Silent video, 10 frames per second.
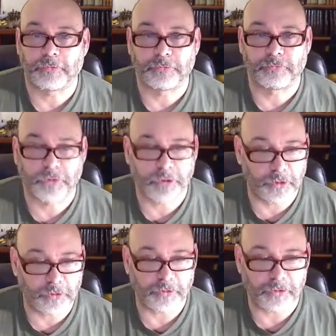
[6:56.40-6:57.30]
For
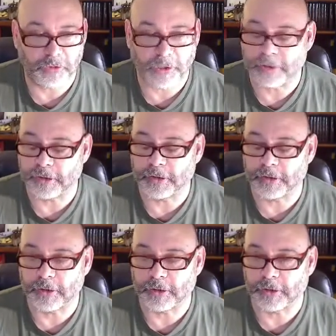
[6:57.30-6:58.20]
years, you had
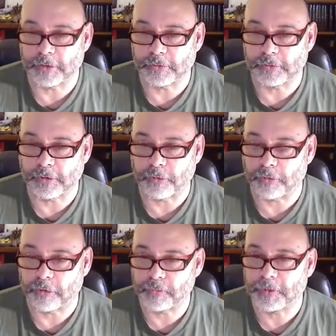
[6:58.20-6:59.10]

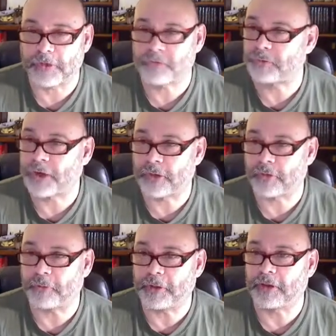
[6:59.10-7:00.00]
the UPS Brown,
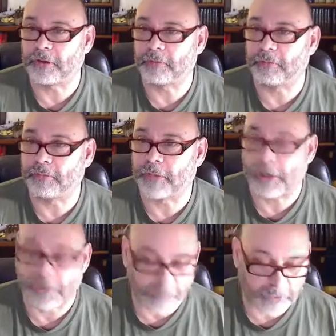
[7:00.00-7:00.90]
the
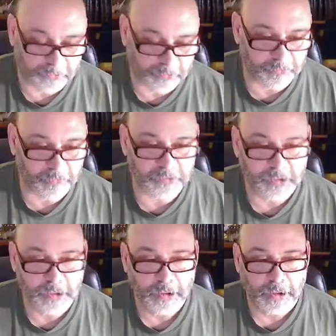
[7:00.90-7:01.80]
mail service.
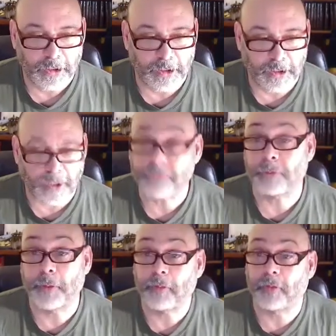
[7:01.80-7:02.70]
I
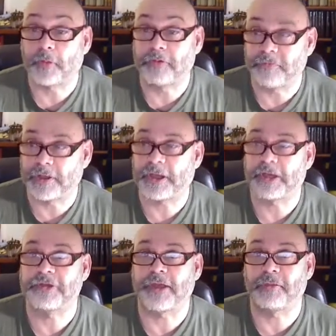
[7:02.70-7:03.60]
remember when
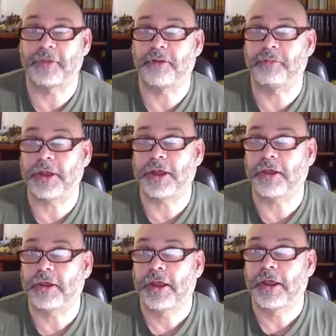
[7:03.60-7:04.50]
FedEx came into being,
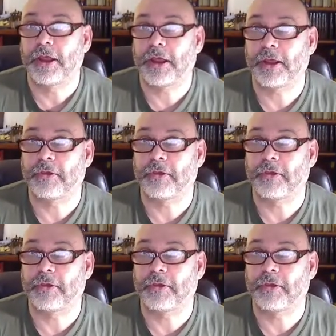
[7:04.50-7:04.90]
and